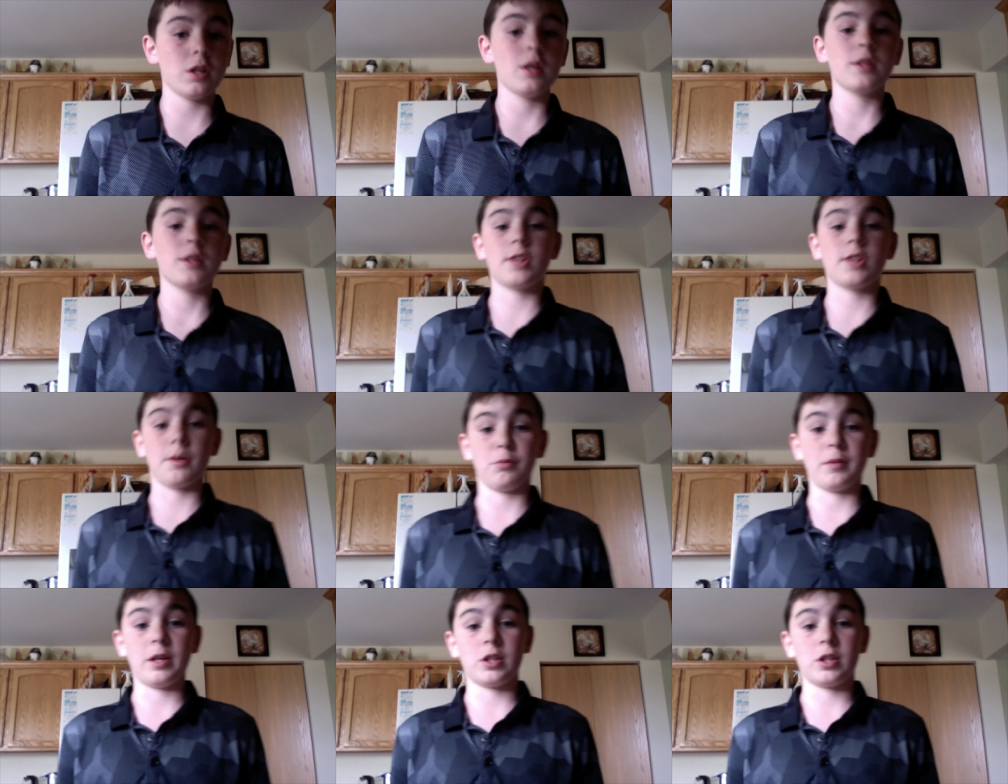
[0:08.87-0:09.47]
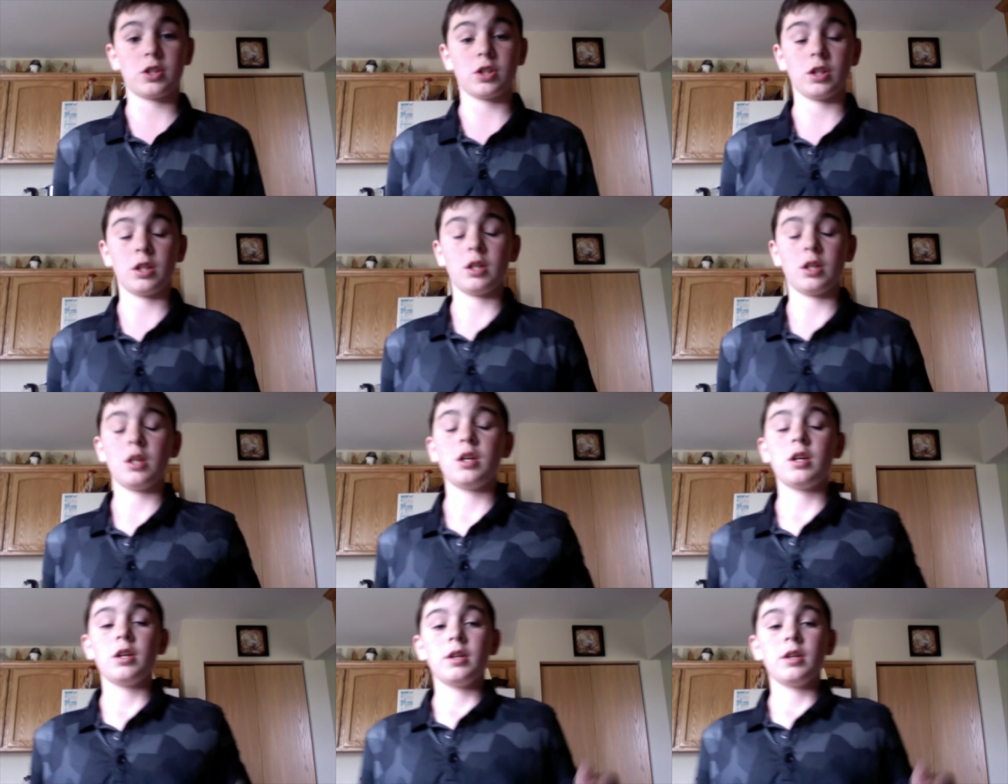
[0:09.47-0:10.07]
sublimation,
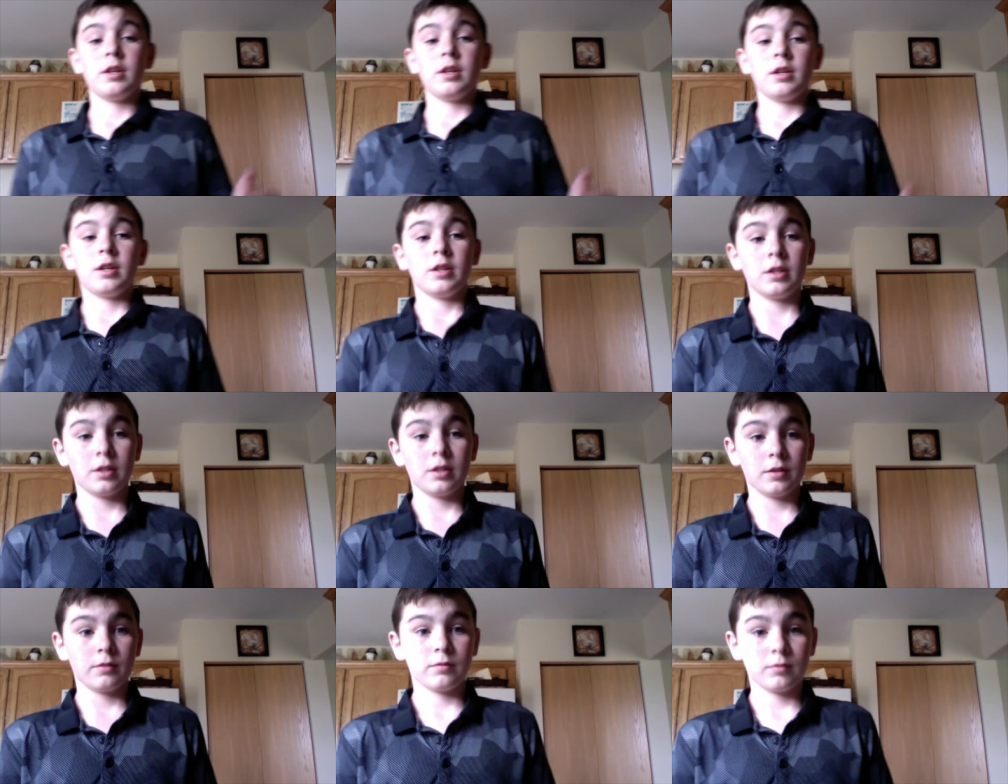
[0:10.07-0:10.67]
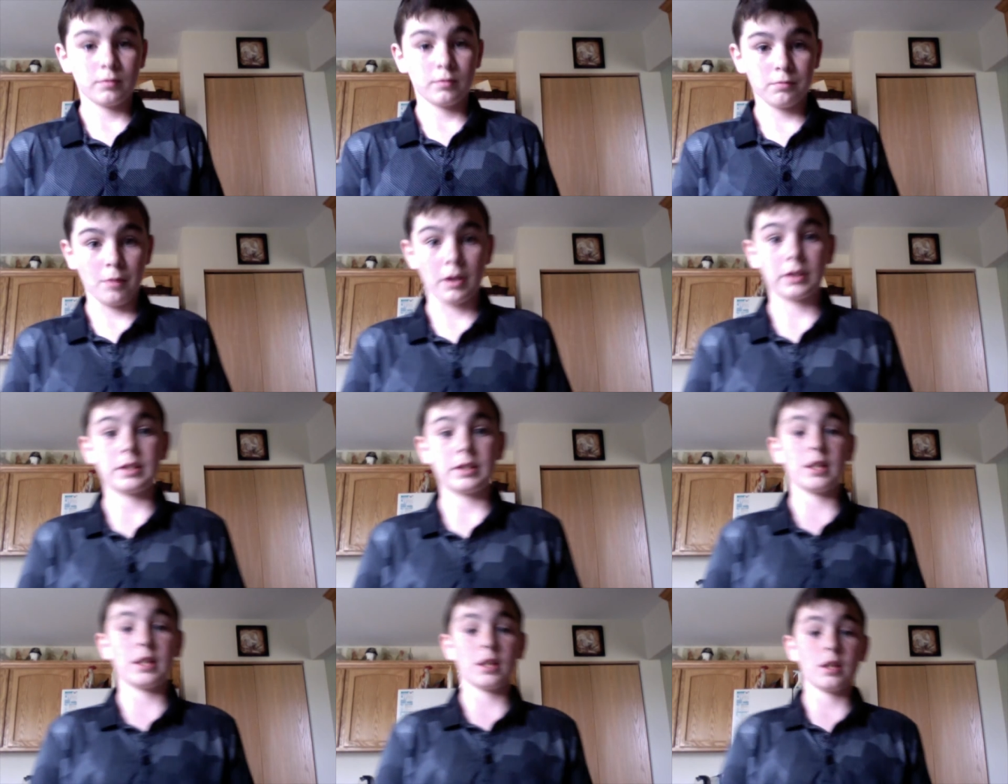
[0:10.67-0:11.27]

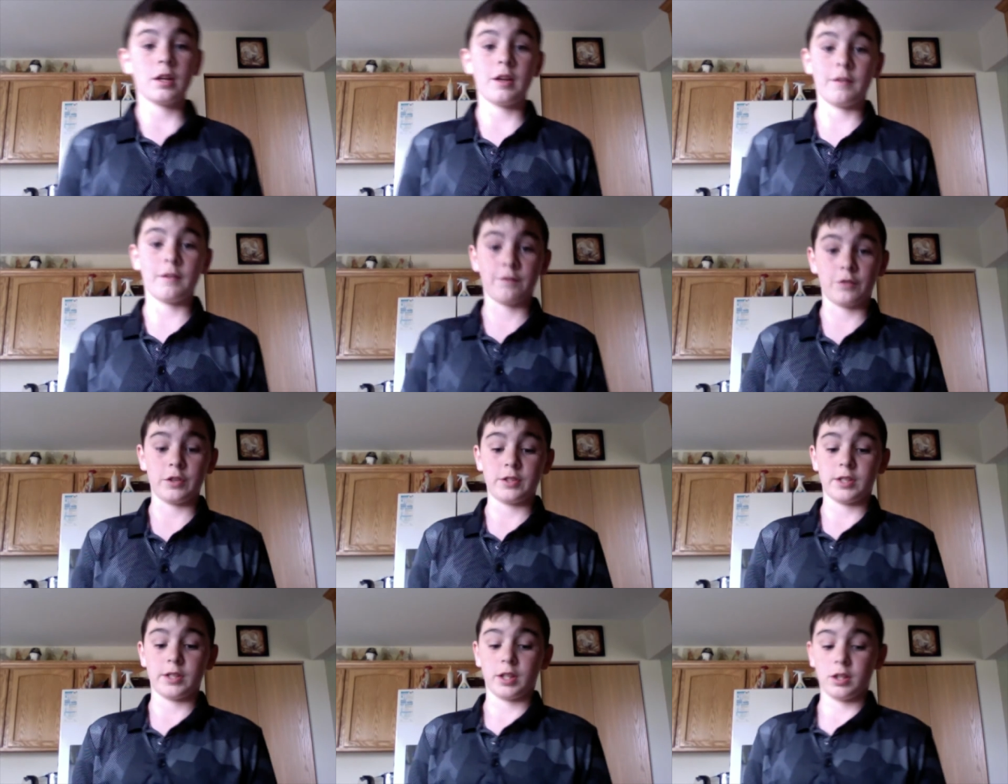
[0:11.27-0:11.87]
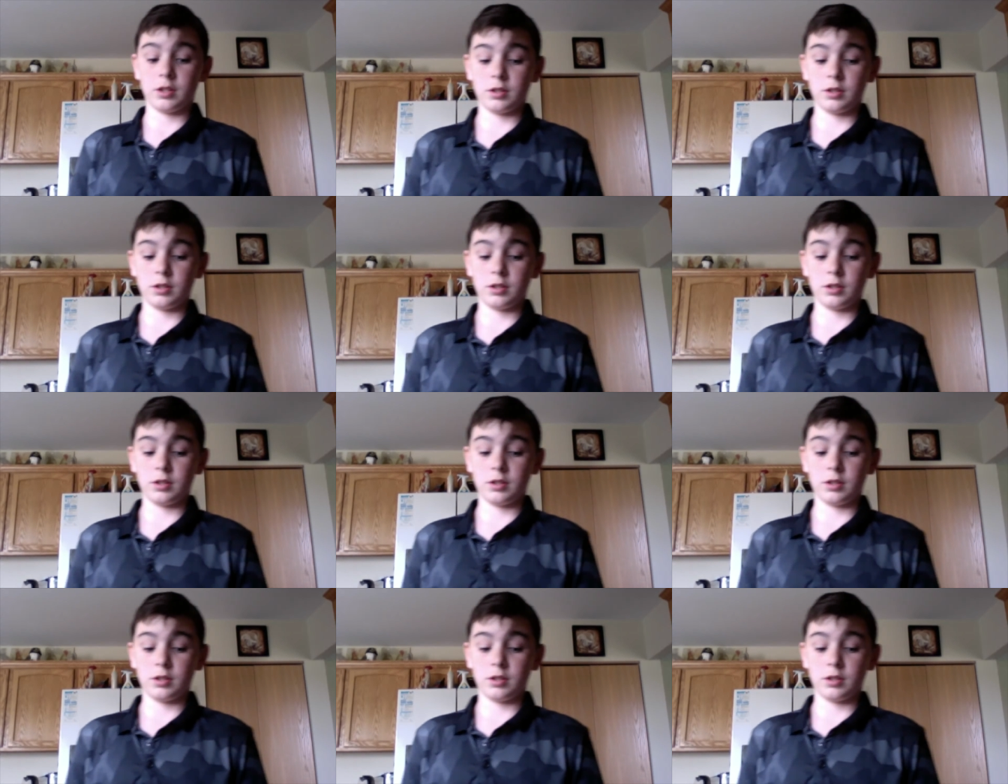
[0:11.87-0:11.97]
melting, and freezing.